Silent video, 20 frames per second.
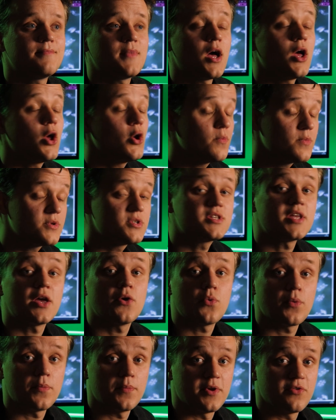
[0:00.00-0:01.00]
I hope you stay
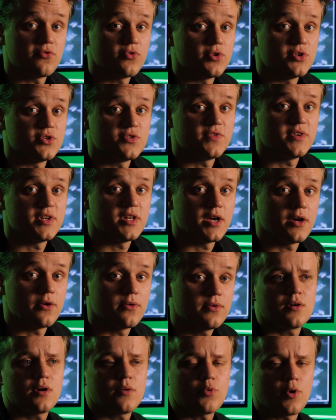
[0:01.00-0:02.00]
with me through this video.
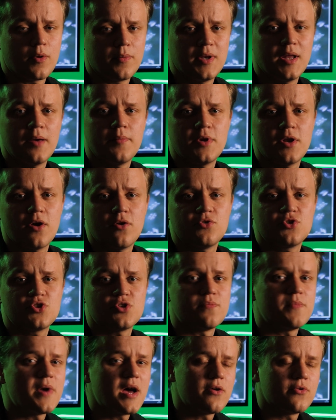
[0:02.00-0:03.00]
And probably let me know with
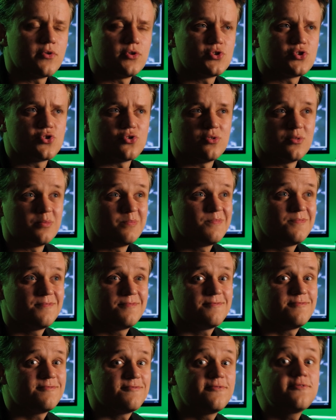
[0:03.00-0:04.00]
some errors or
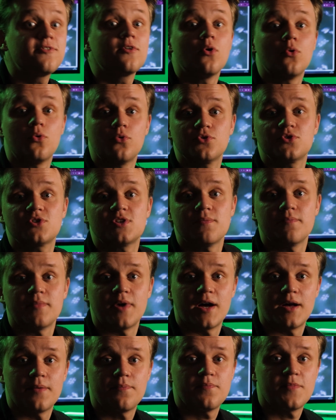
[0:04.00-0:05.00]
flaws in
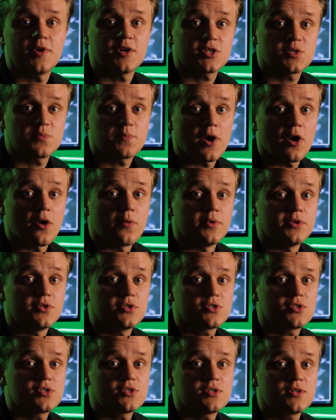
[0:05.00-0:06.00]
my
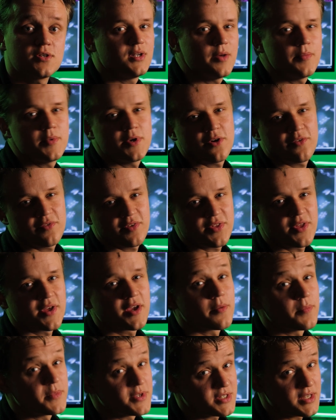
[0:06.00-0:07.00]
experiments. Let me know if you think
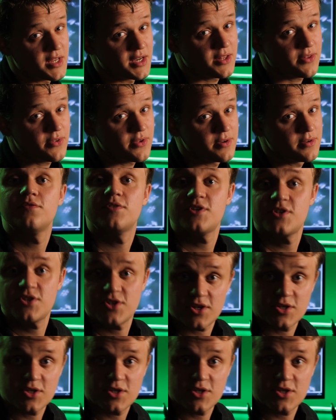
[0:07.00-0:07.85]
I missed anything. For this